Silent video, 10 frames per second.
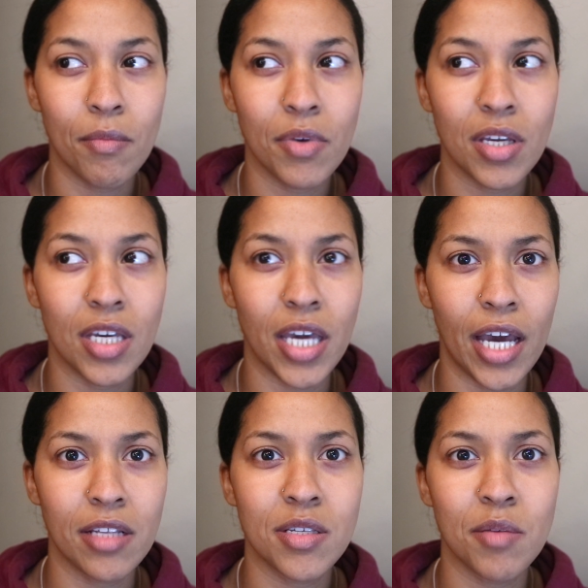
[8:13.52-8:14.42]
he
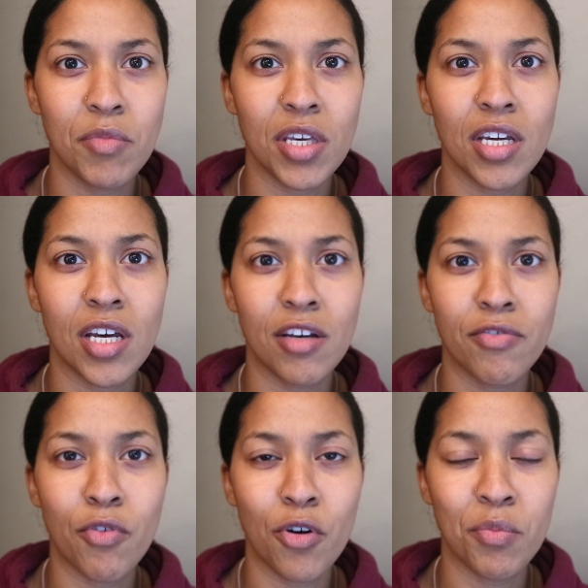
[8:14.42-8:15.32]
had something
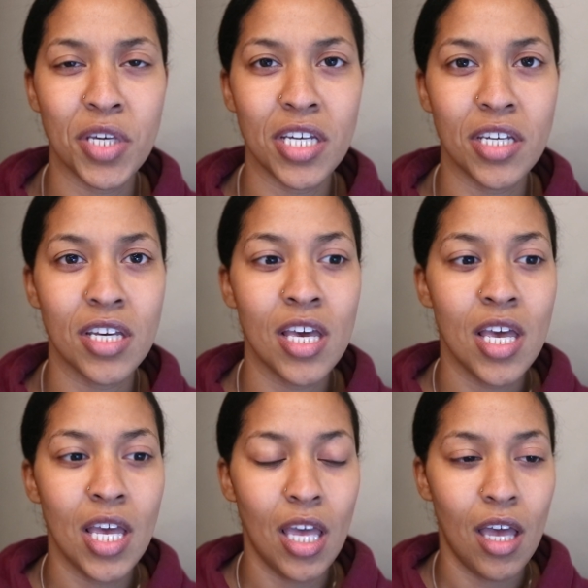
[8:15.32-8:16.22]
for me,
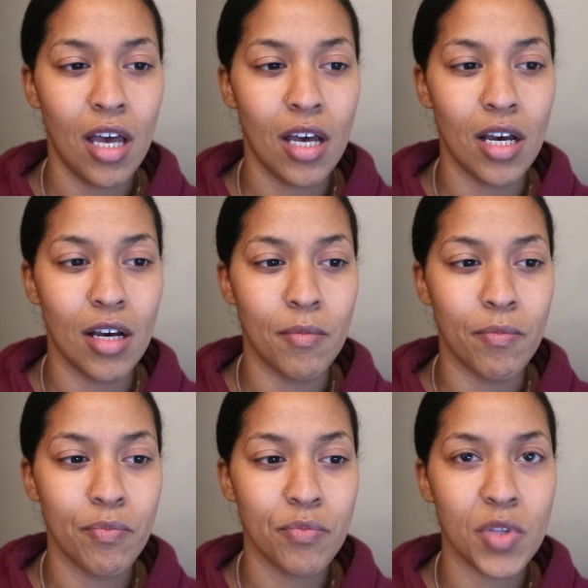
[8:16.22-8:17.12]

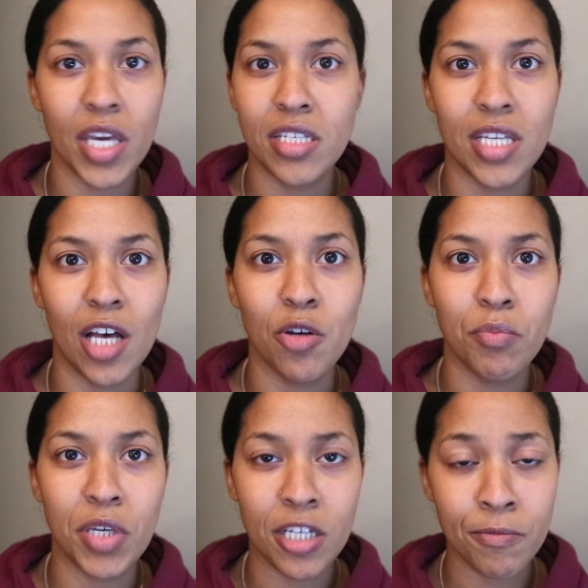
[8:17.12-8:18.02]
like to help
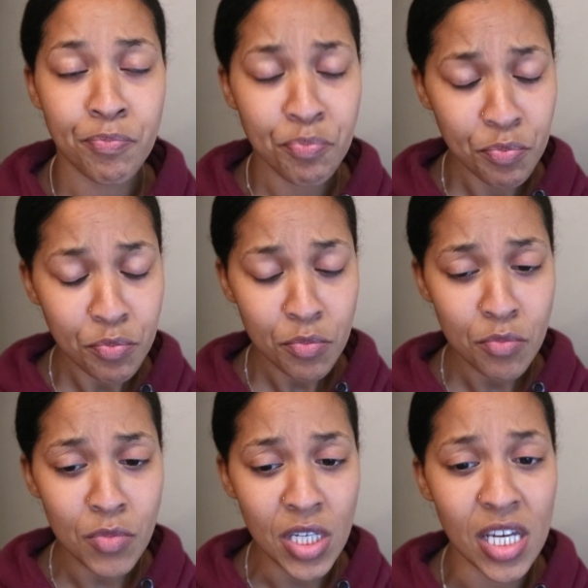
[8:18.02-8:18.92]
me.
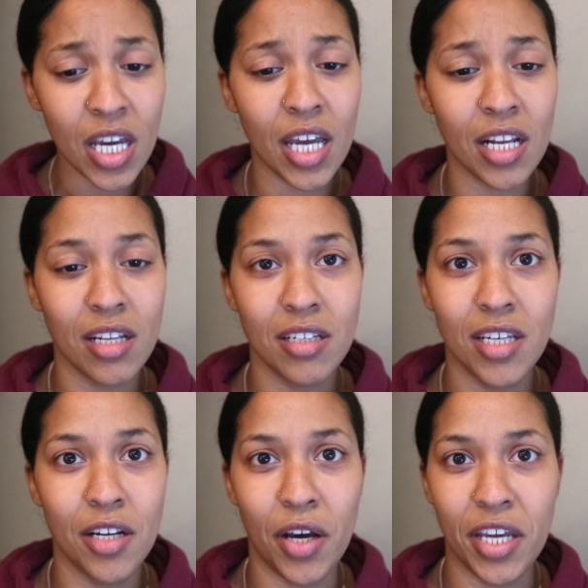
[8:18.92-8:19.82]

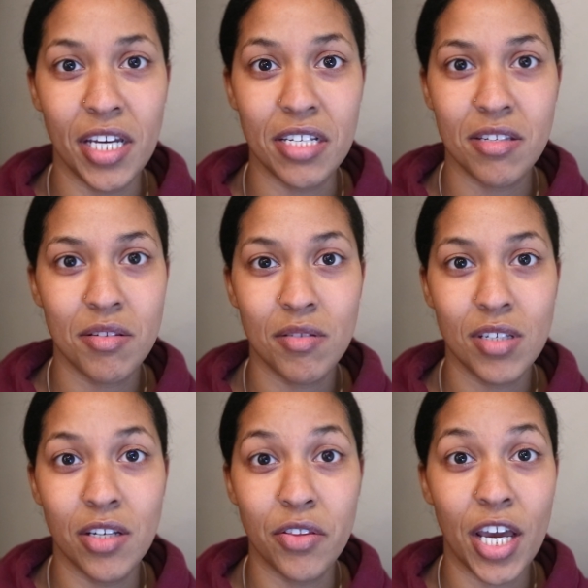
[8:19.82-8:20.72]
And, I guess,
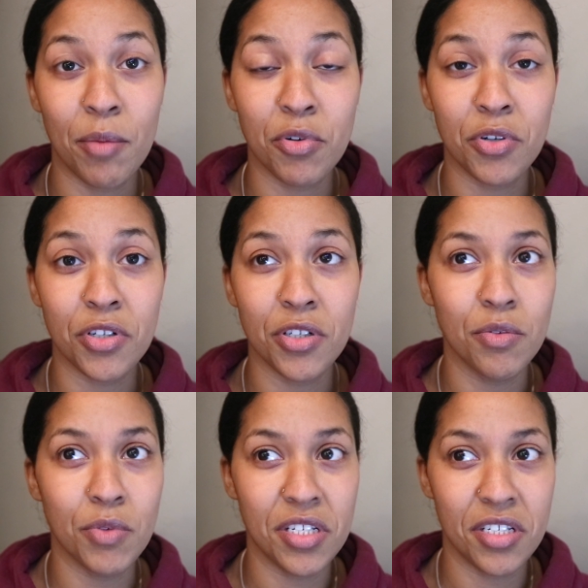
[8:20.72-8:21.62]
the
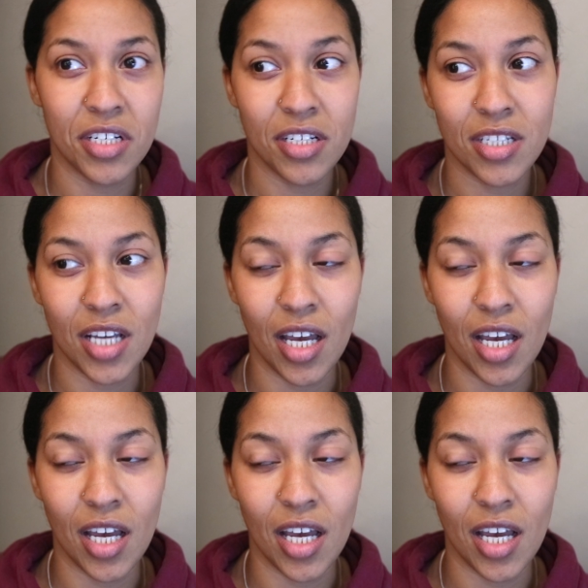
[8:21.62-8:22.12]
epidural wasn't,